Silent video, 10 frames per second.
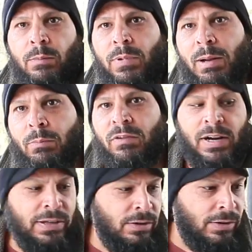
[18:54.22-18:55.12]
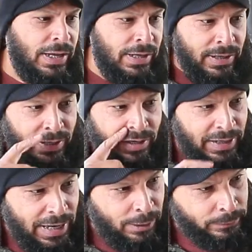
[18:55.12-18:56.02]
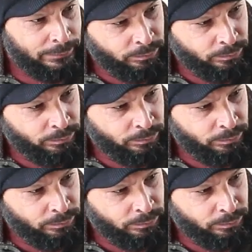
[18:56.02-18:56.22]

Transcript: bad boy right there. Okay, now